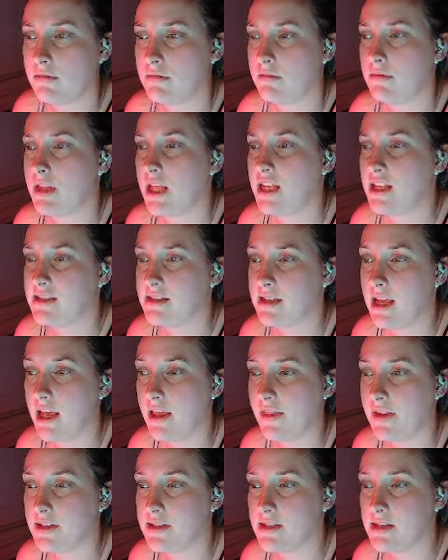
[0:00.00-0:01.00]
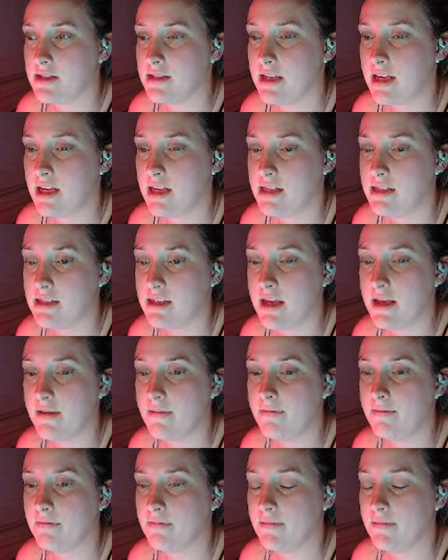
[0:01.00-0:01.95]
They say this is easy,